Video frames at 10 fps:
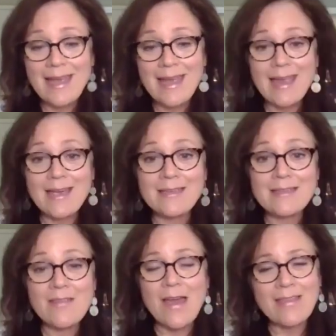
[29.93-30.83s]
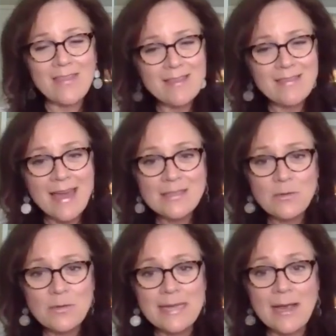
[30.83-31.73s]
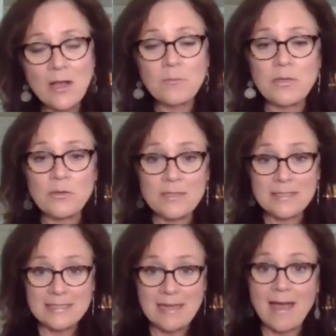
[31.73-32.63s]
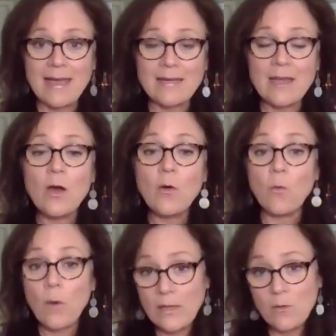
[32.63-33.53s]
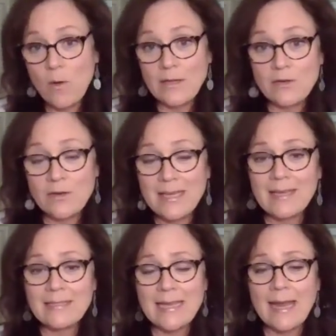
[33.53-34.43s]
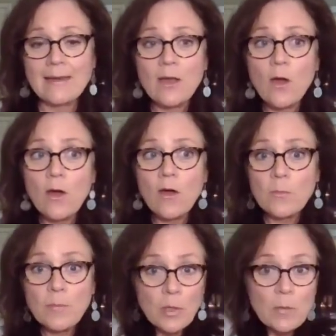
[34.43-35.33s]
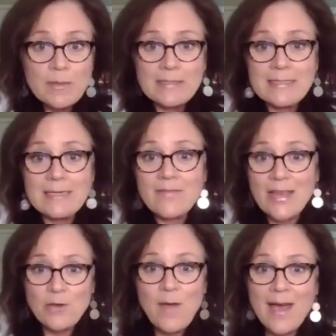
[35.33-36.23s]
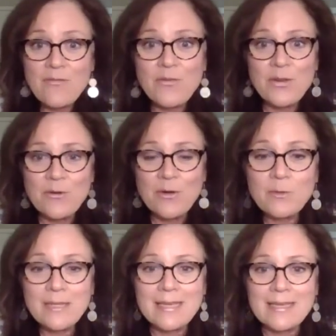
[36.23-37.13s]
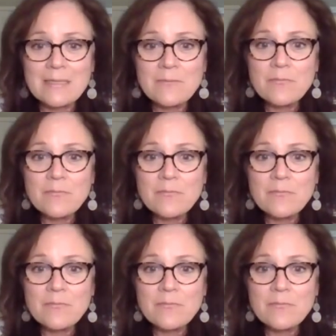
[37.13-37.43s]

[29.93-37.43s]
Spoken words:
And I think that is going to help you decide what you want in your kit and the purpose that you have for your own kit.